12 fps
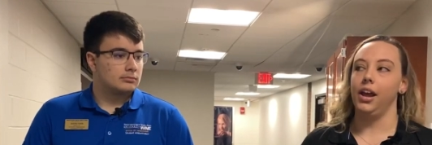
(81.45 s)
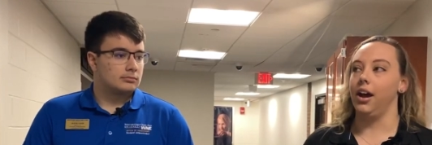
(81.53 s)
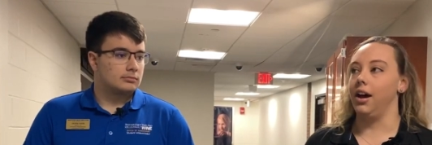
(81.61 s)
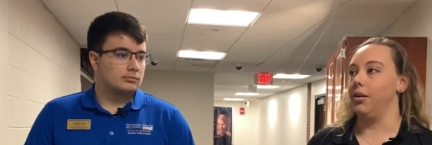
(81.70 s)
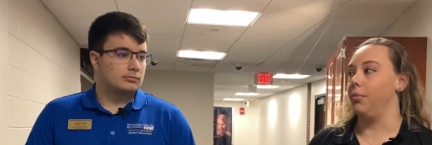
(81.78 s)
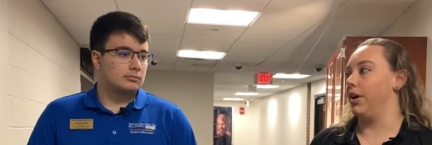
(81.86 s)
Speaker 1: uh,
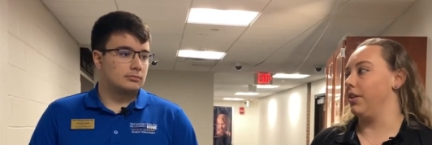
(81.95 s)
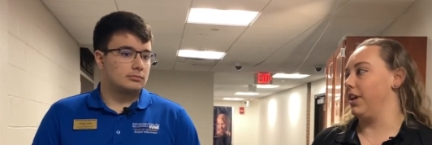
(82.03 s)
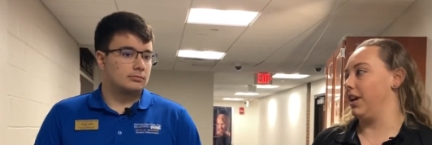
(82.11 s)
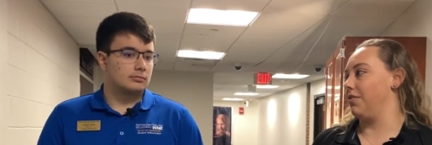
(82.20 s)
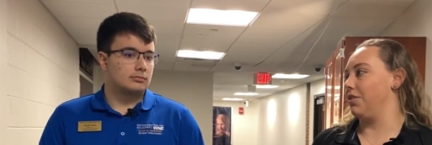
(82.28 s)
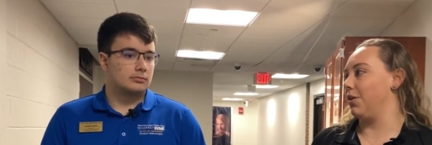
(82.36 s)
where they
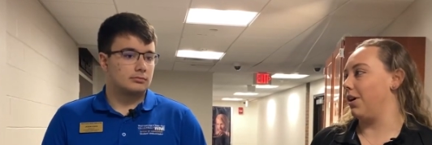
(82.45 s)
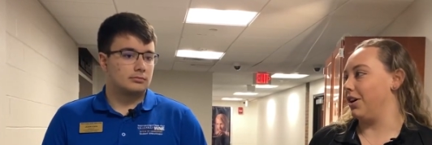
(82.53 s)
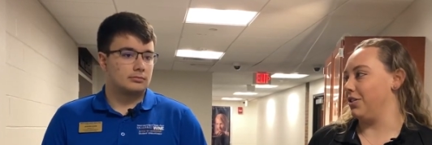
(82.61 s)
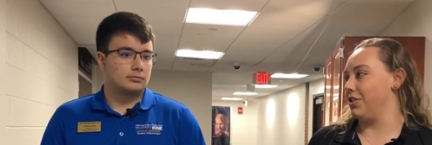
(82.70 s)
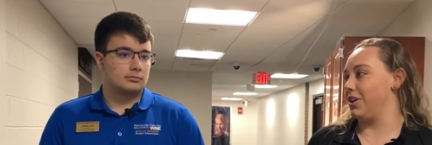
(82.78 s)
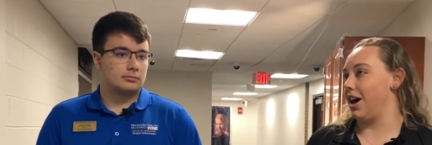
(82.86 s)
give you
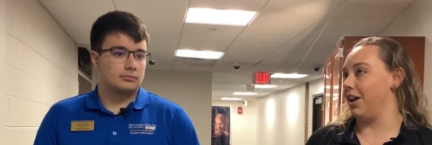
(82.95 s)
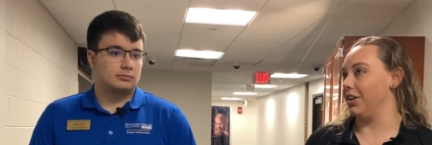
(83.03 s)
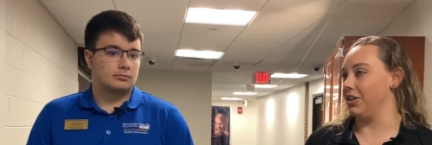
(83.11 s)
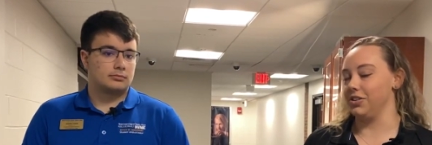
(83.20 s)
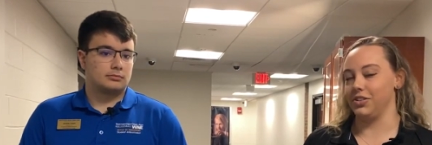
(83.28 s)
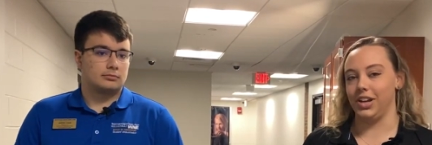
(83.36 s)

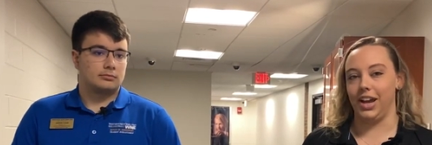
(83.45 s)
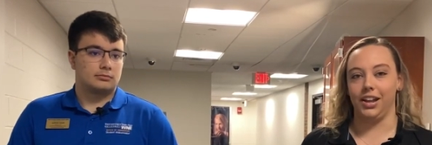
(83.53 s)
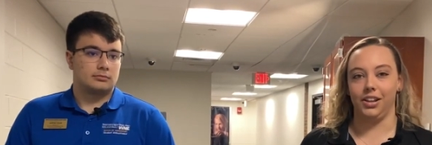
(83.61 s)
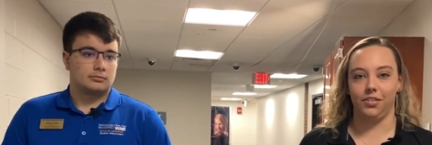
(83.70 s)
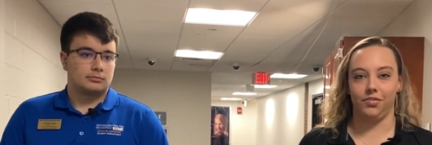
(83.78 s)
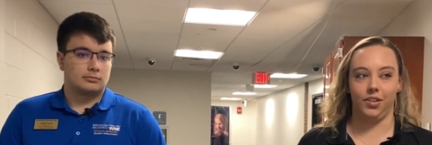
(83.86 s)
$100
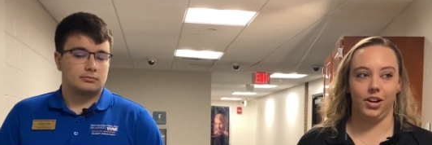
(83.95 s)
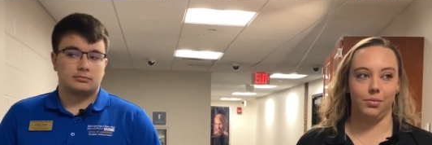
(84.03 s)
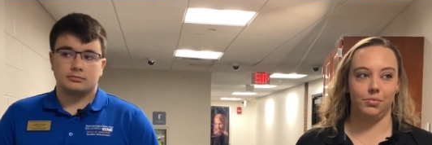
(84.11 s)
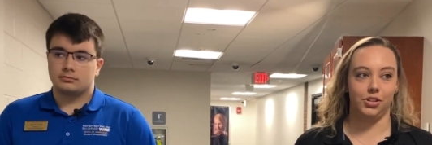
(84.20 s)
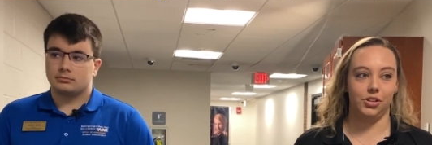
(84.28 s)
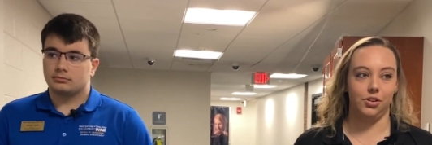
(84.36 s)
and the
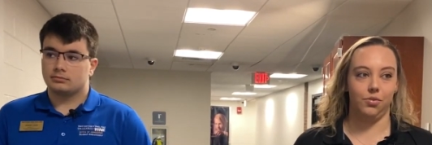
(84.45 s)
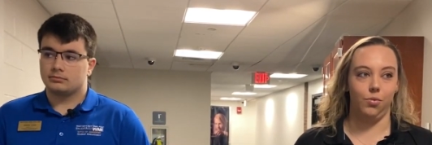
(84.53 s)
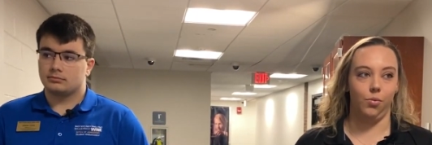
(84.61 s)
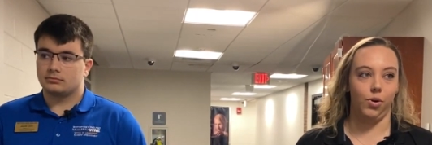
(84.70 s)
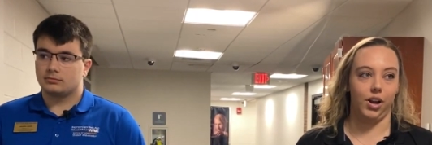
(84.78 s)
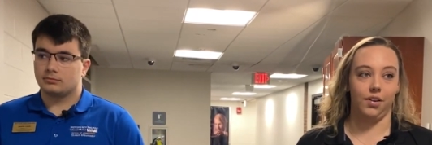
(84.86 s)
freedom to do
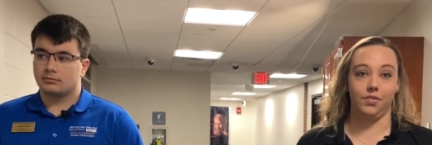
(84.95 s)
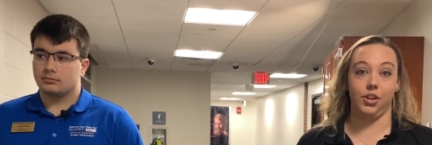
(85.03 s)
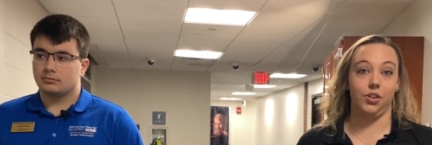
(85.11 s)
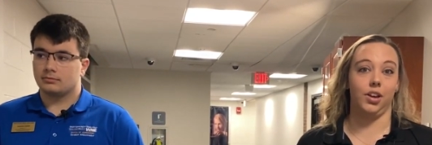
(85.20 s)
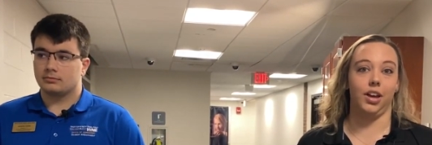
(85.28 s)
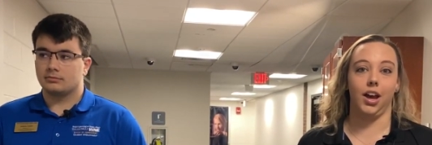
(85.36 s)
whatever
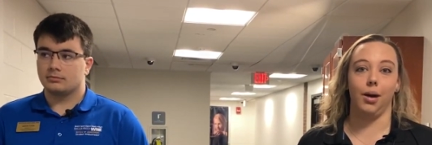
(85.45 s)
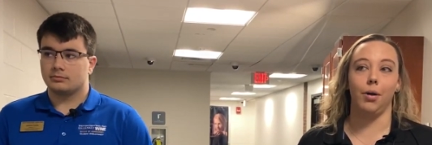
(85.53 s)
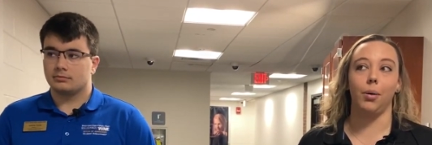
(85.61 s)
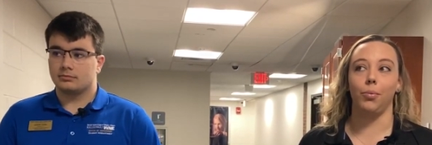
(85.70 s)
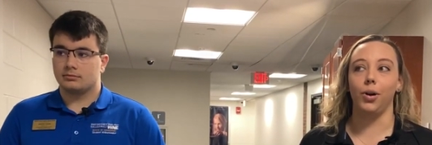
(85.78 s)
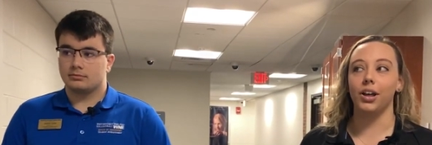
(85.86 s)
you can come
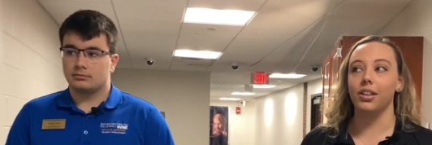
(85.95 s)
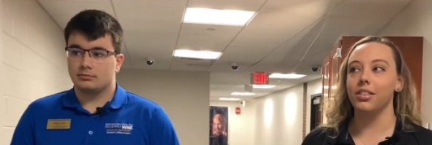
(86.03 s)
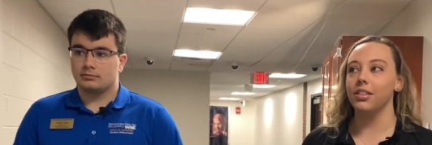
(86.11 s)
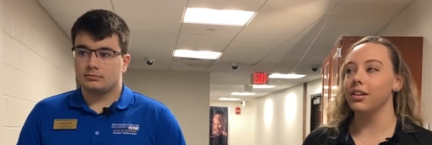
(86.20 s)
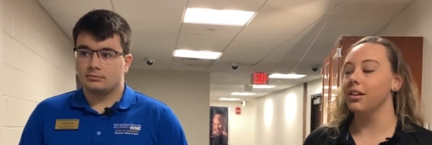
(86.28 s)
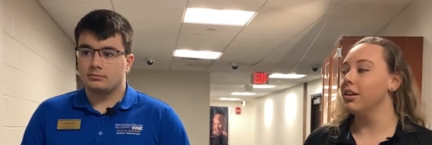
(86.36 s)
up
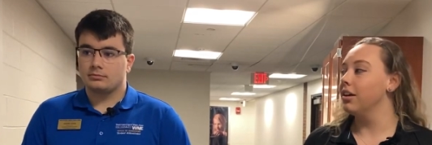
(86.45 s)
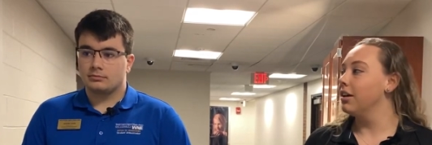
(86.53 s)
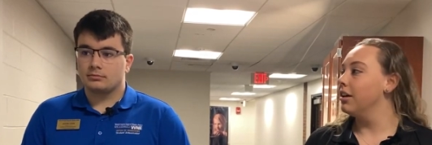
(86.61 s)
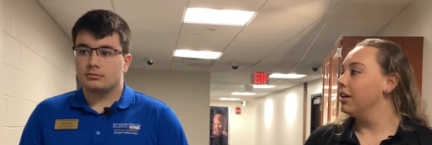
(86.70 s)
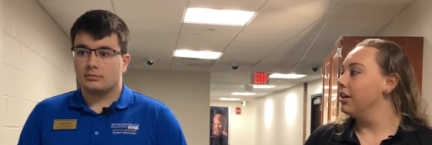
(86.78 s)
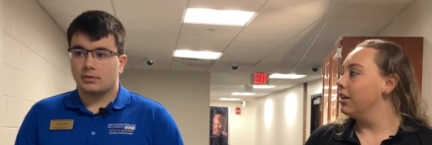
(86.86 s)
with.
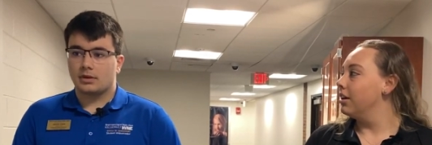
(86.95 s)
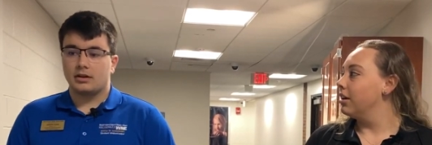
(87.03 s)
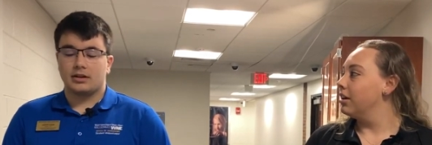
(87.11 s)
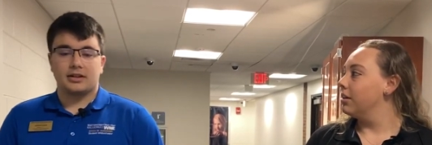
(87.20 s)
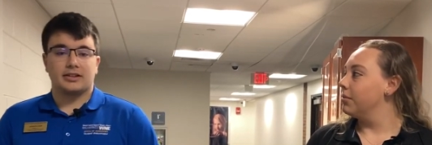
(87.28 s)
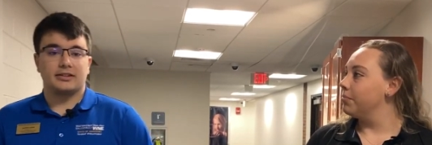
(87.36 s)

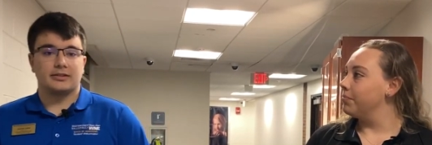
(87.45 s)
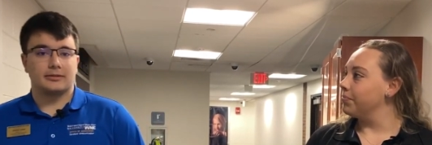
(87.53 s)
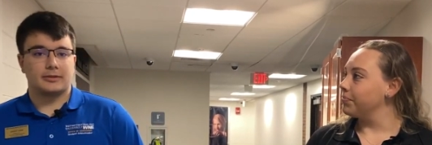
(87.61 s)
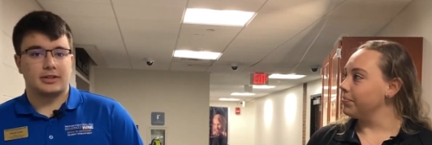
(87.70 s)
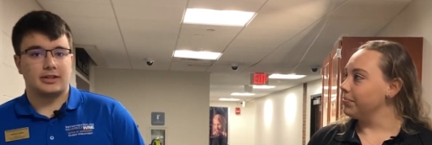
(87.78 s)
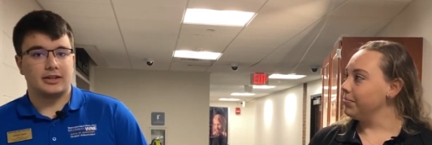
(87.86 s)
Speaker 2: Uh,
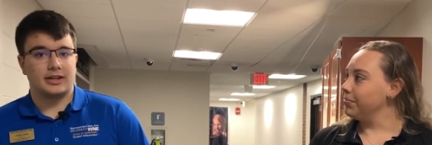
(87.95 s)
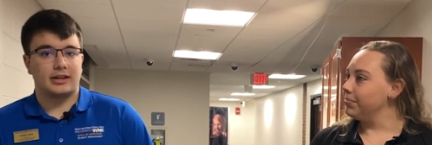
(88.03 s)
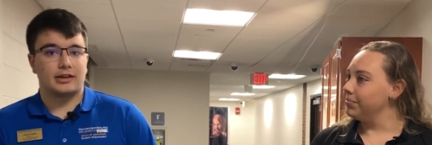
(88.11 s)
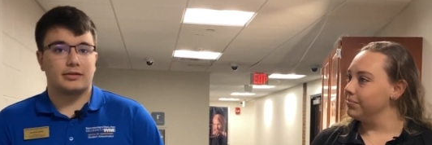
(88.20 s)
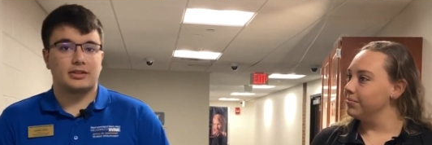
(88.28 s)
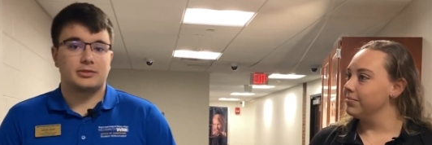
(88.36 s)
the
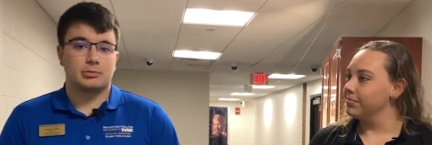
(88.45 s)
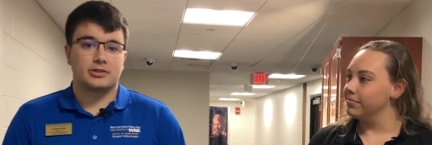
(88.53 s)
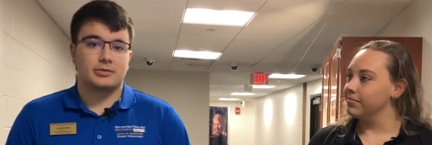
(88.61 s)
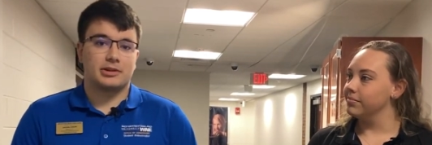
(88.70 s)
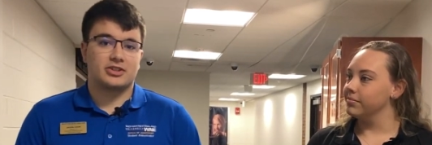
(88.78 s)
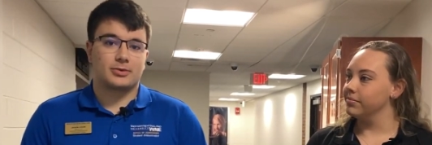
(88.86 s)
end of the spring
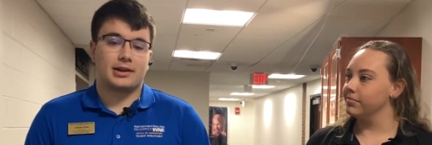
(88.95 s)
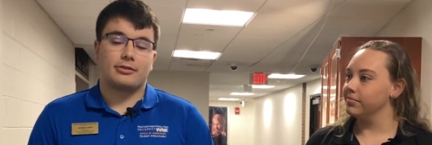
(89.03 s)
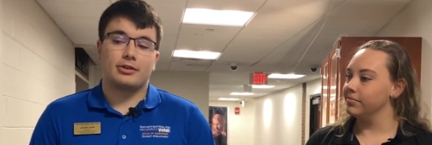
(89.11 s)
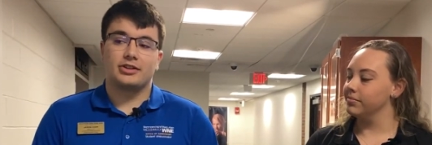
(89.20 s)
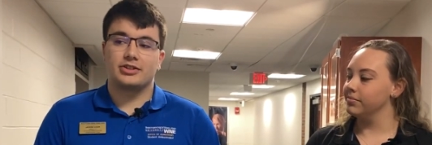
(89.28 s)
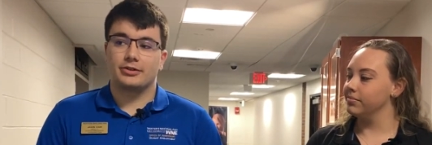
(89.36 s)
semester, we have
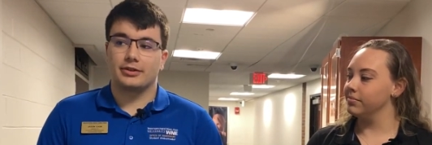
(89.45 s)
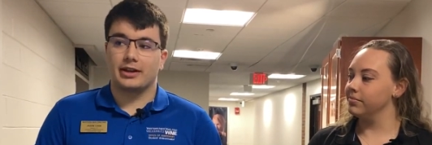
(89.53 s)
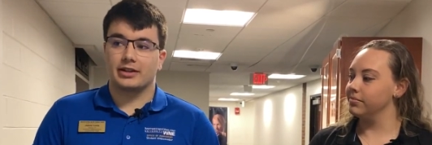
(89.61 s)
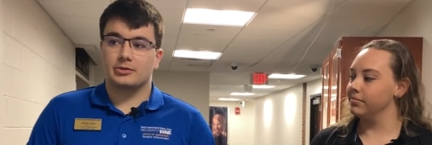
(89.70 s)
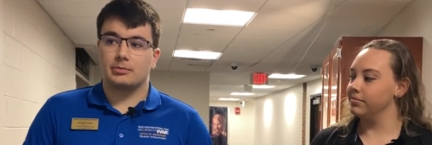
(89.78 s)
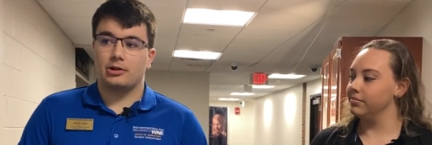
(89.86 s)
our engineering
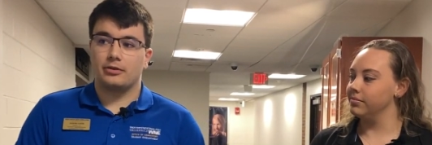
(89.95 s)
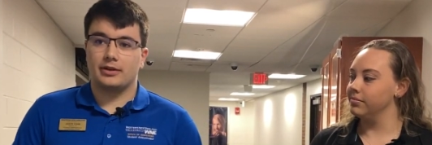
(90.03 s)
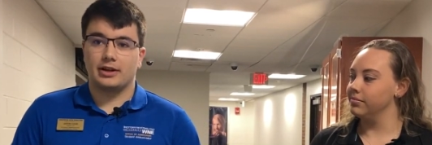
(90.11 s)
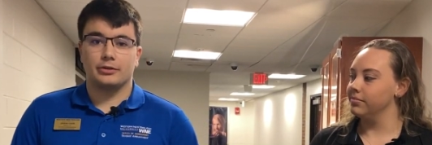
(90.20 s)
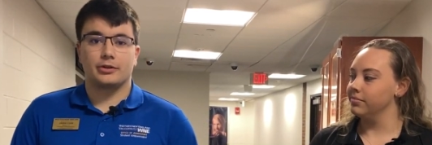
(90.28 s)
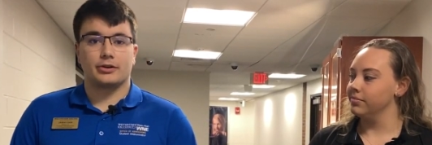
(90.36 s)
expo
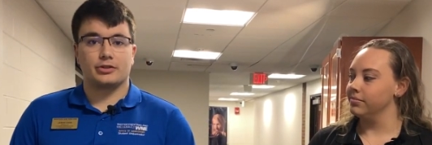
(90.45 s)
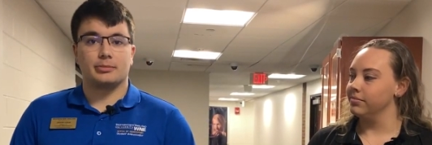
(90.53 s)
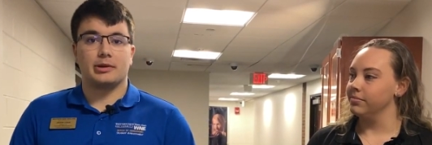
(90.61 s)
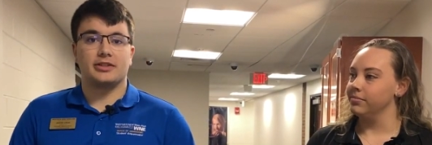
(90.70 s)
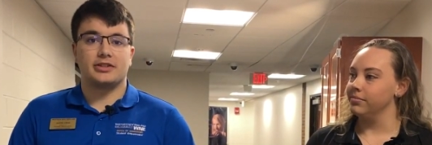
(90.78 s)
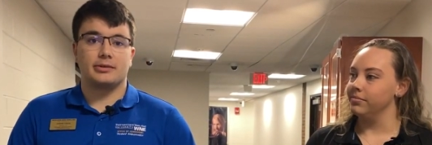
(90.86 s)
held in our
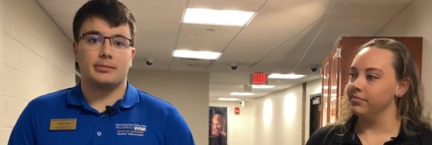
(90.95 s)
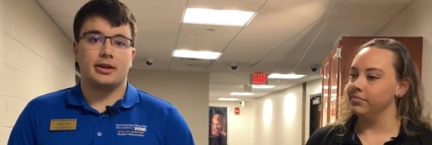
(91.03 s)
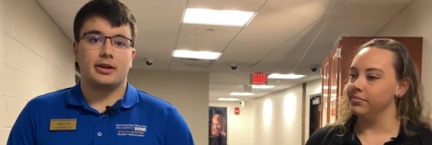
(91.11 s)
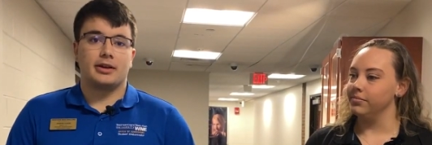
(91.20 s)
gymnasium.